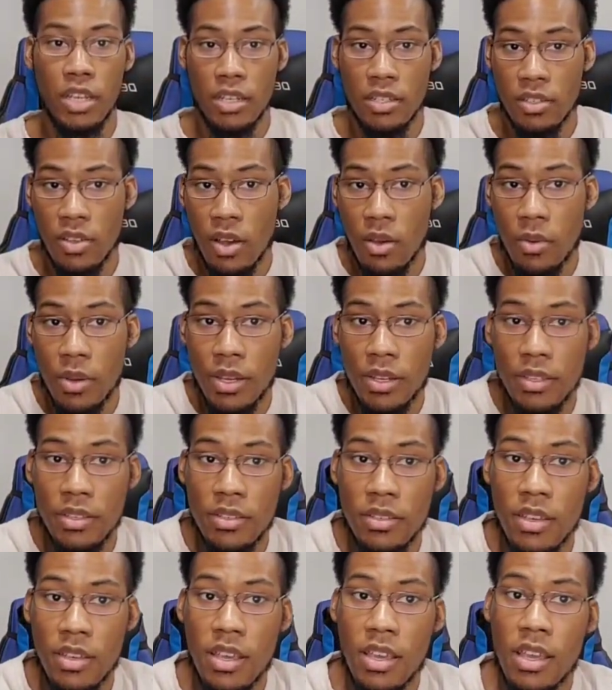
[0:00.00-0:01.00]
And as
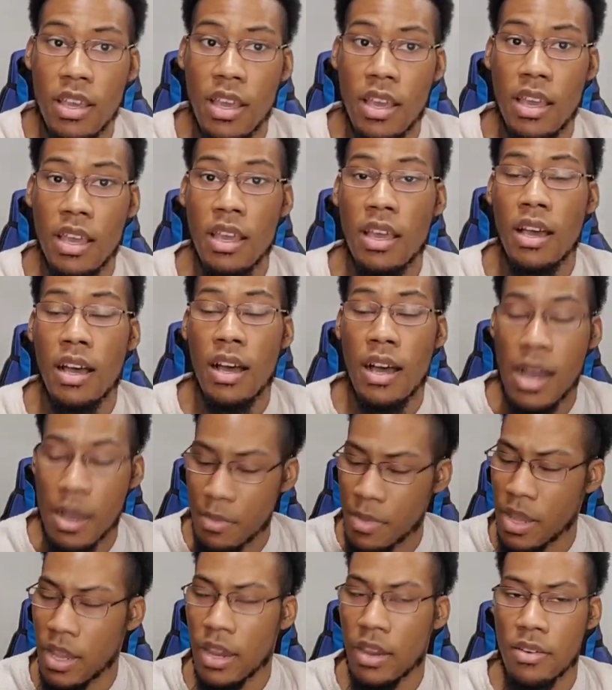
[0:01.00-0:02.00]
always,
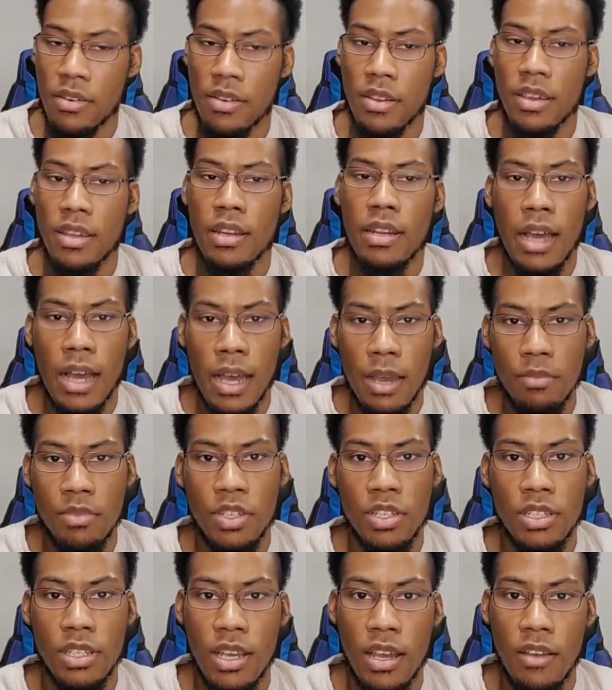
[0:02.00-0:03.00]
I'm not arrogant. I'm
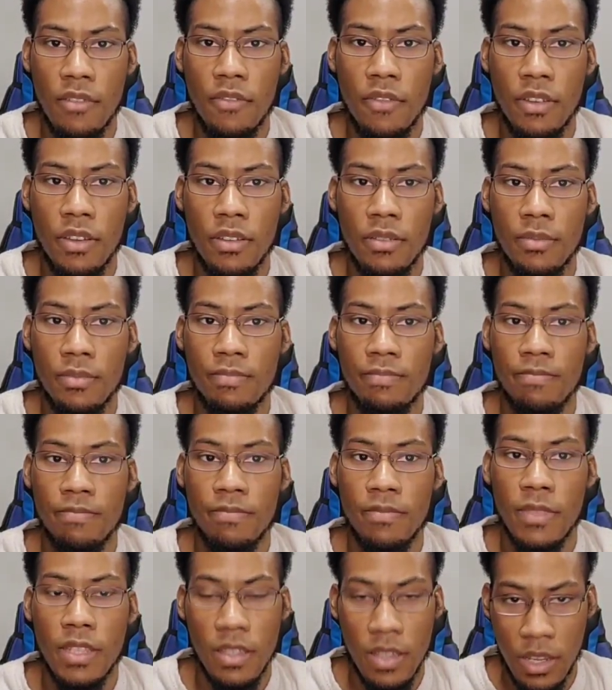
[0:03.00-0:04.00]
just confident.
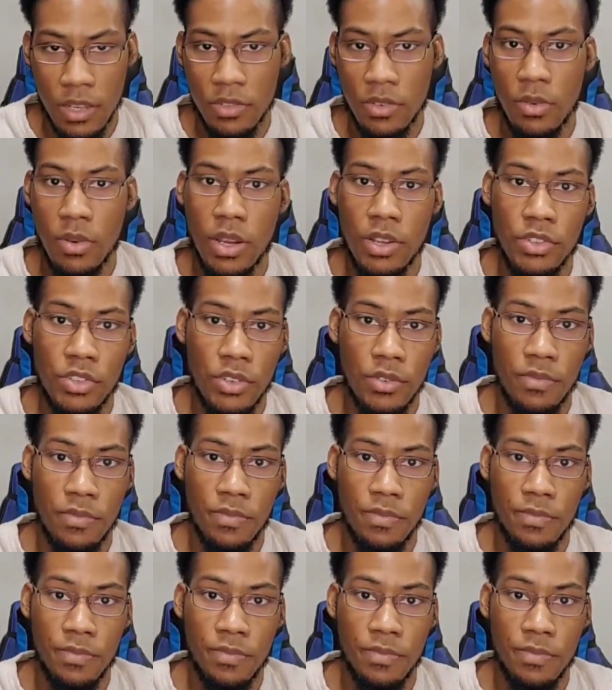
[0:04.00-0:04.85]
And thanks for watching.